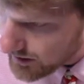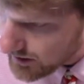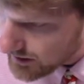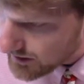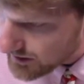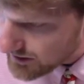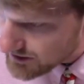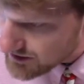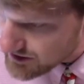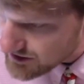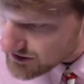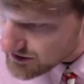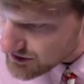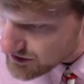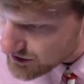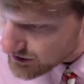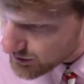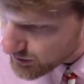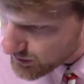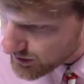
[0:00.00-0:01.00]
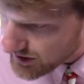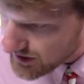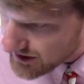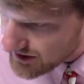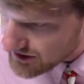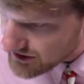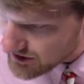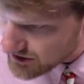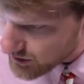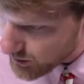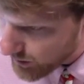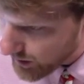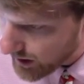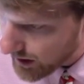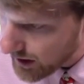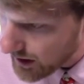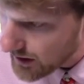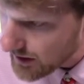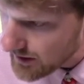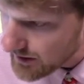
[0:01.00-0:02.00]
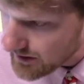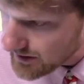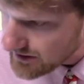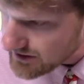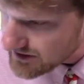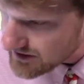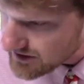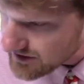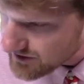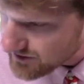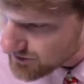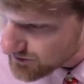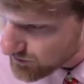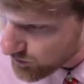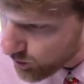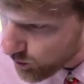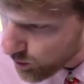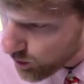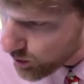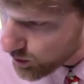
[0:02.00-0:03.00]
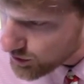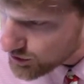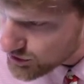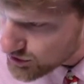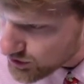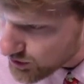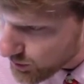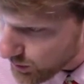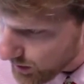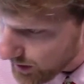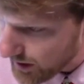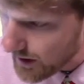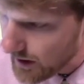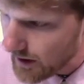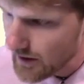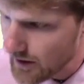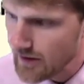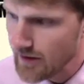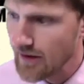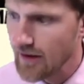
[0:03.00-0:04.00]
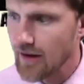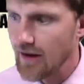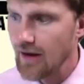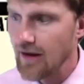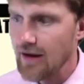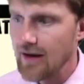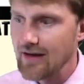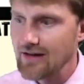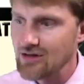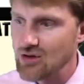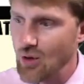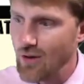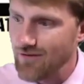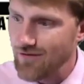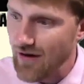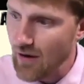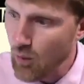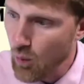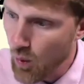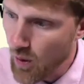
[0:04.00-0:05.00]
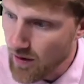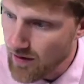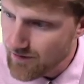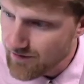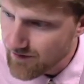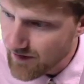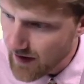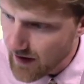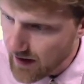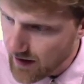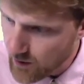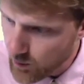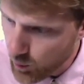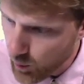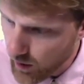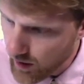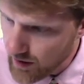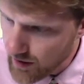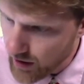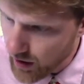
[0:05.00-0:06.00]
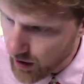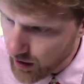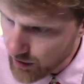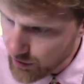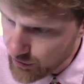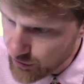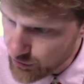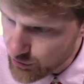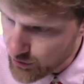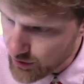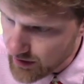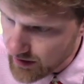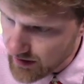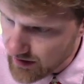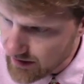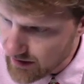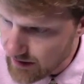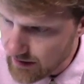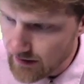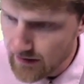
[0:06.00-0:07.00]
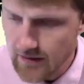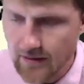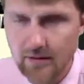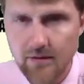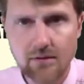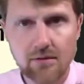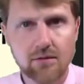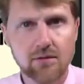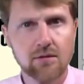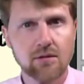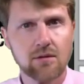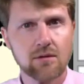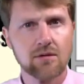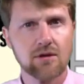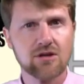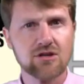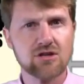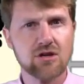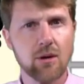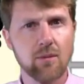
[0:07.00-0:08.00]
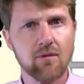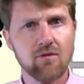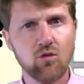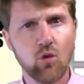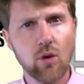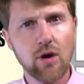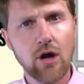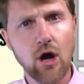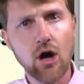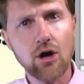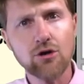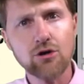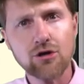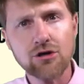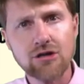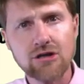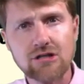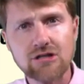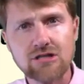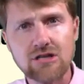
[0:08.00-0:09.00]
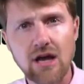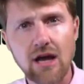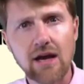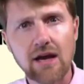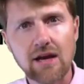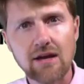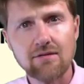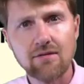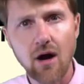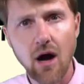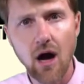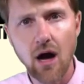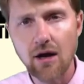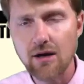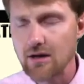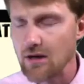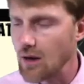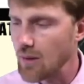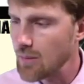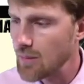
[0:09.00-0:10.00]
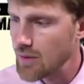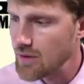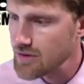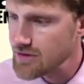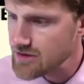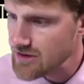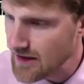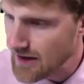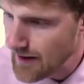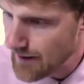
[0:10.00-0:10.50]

and this is 3 squared, and this is 4 squared. So if I want to find 100, the sum of 100 consecutive odd numbers,